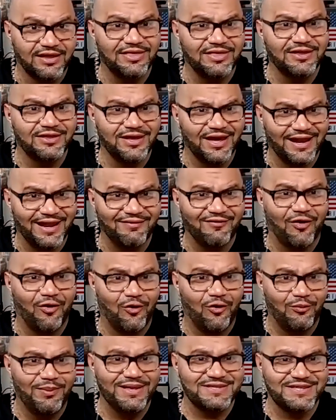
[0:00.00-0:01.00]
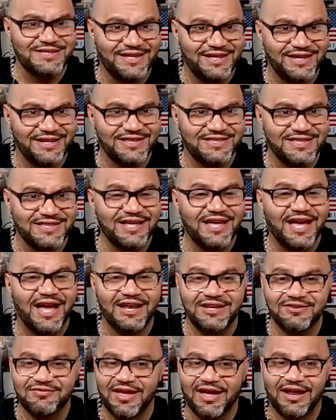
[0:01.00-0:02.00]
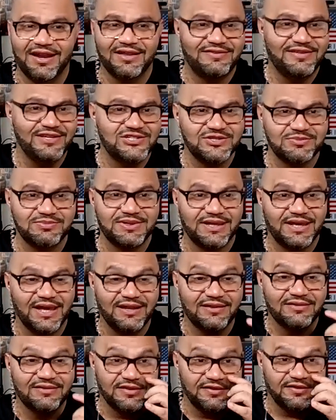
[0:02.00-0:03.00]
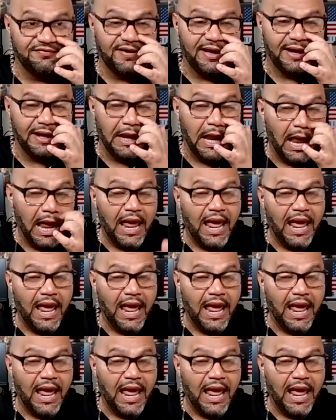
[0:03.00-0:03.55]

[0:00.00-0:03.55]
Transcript: You got to have a whole mess of kids, and you've got to teach them to get into the fight.